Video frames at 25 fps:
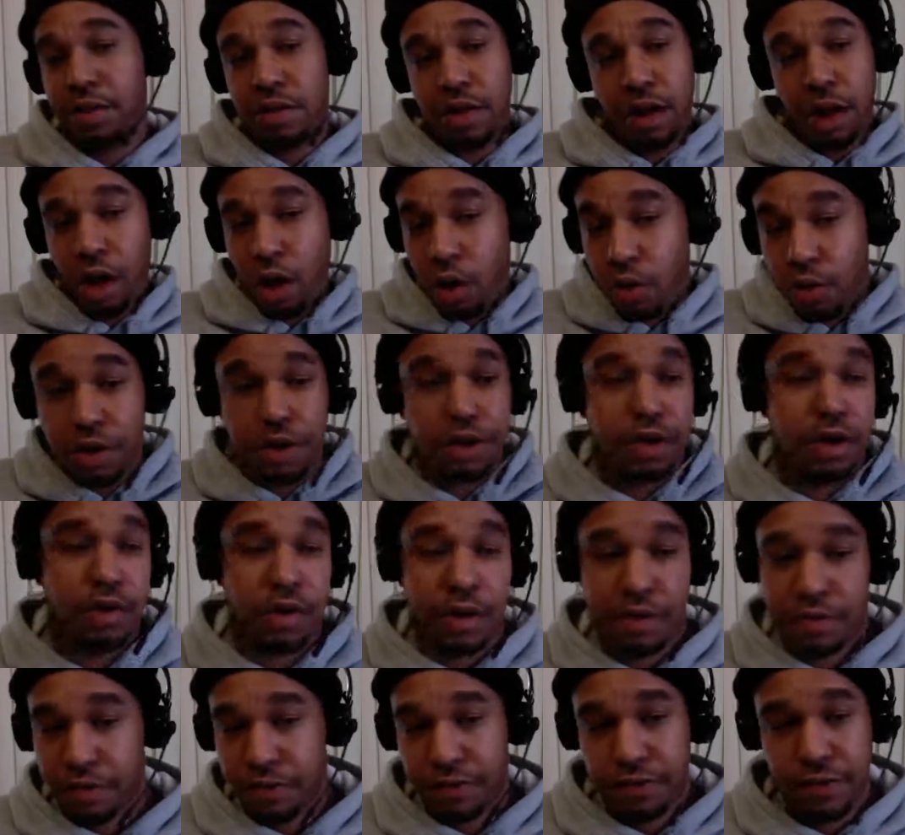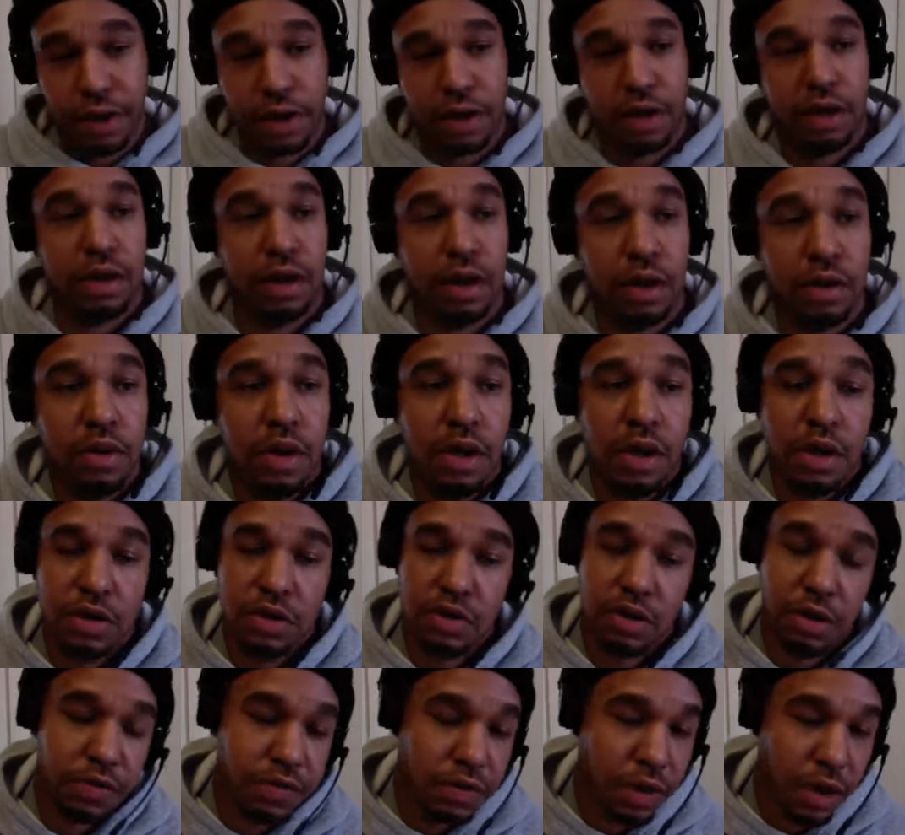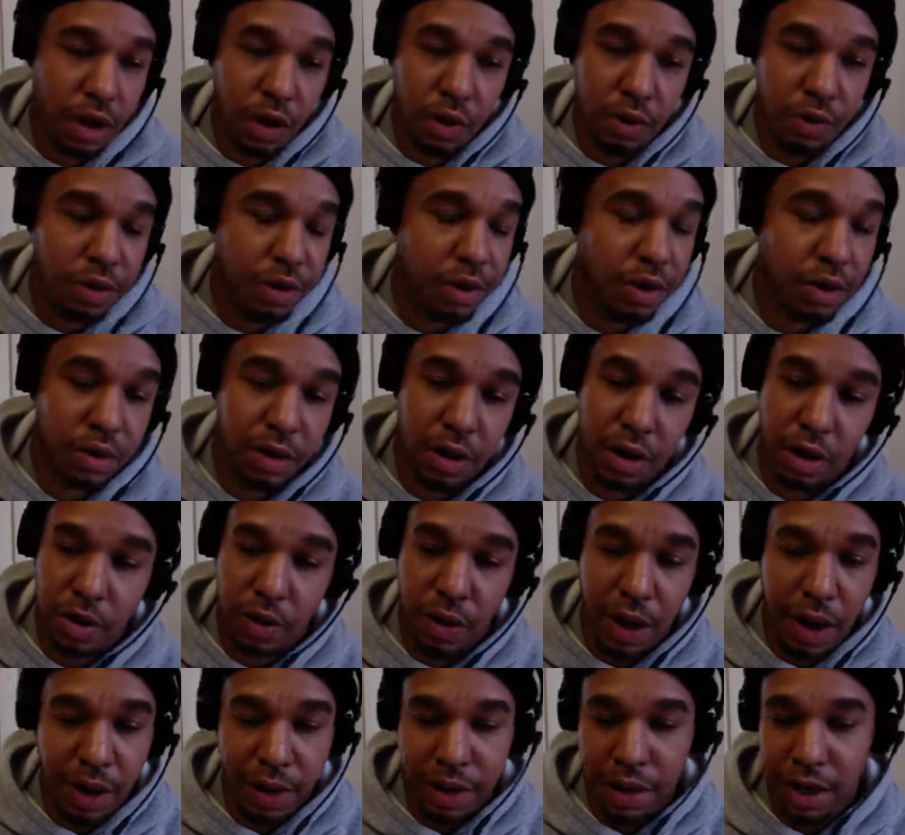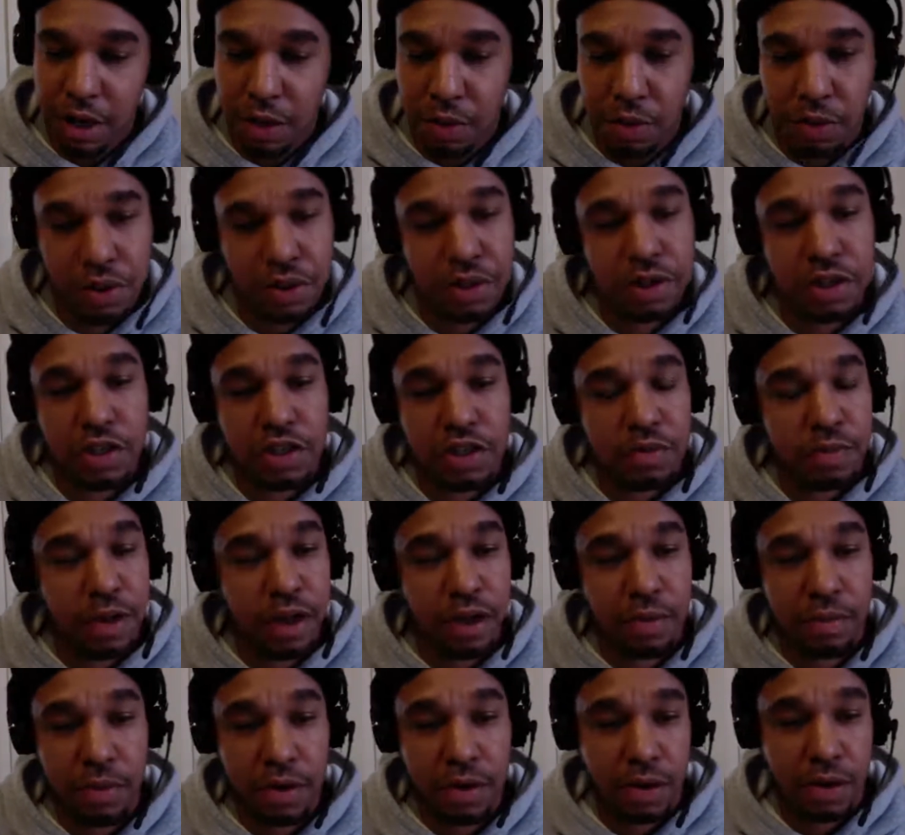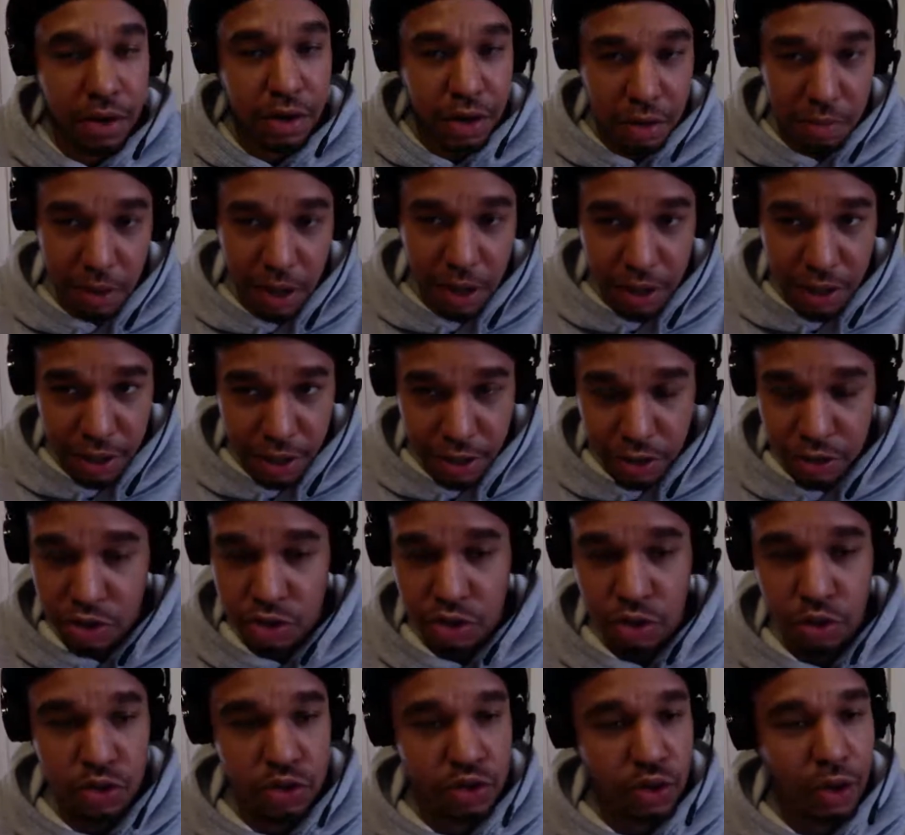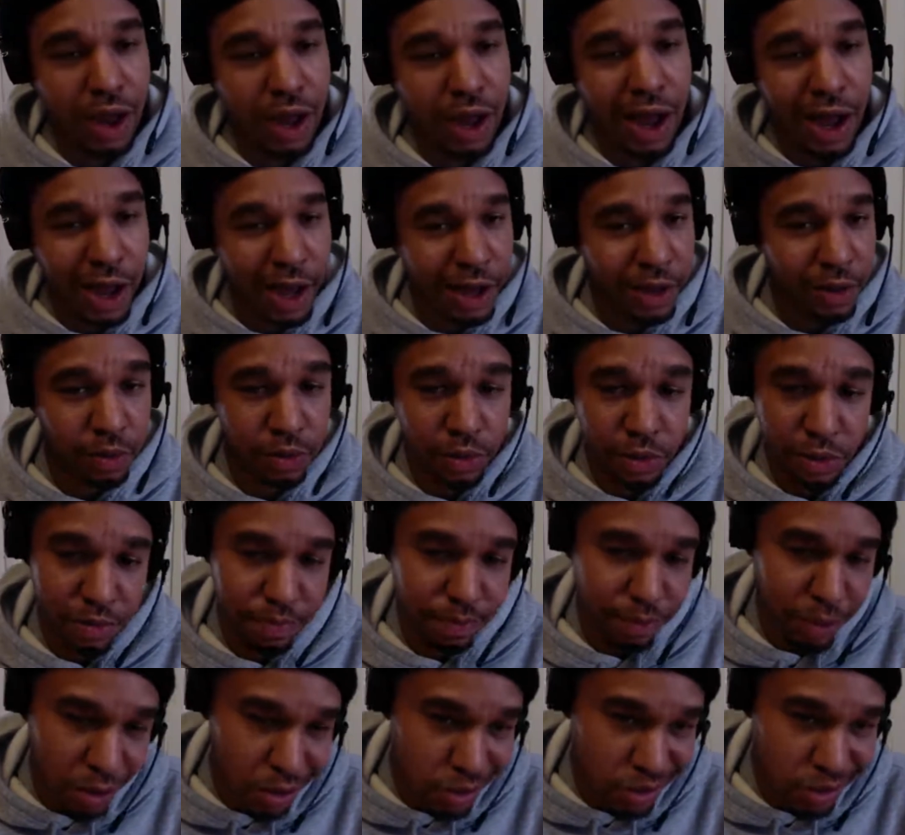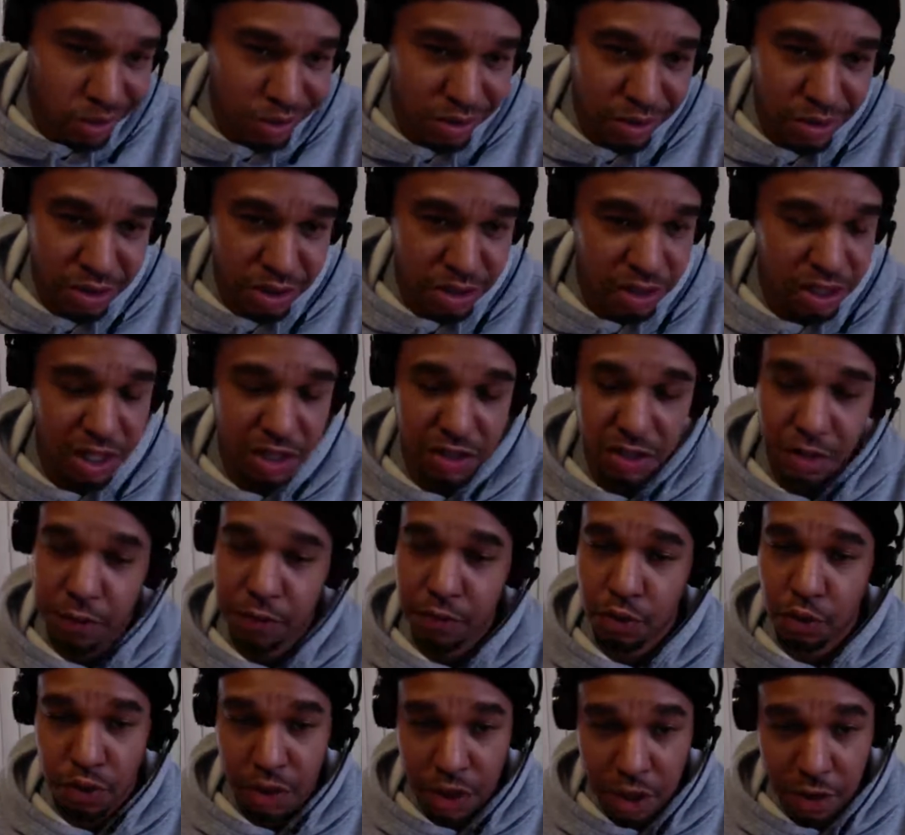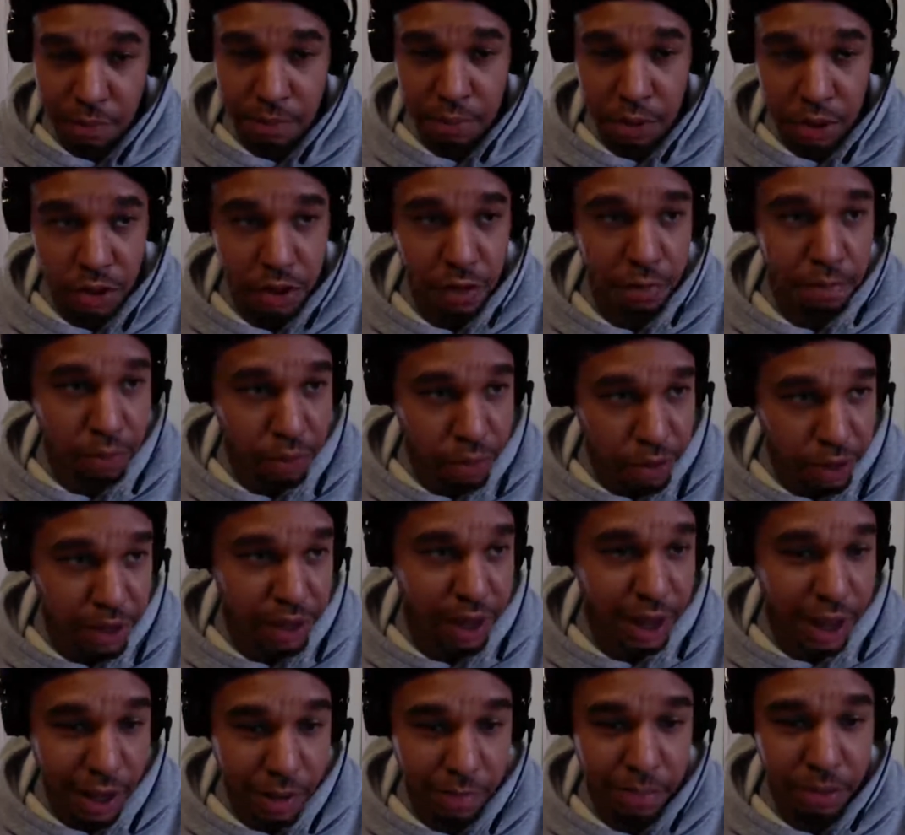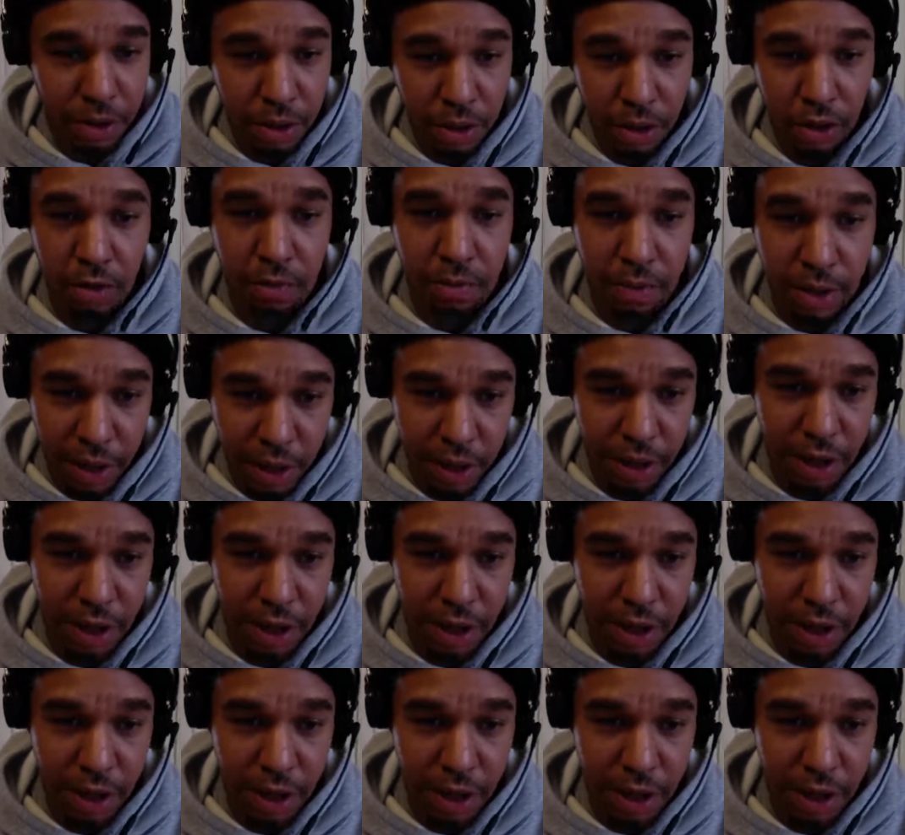The owner don't even fucking know. So if the owner don't know, I can't really expect me or anybody else to. So I would personally suggest, if you didn't put the pre-IPO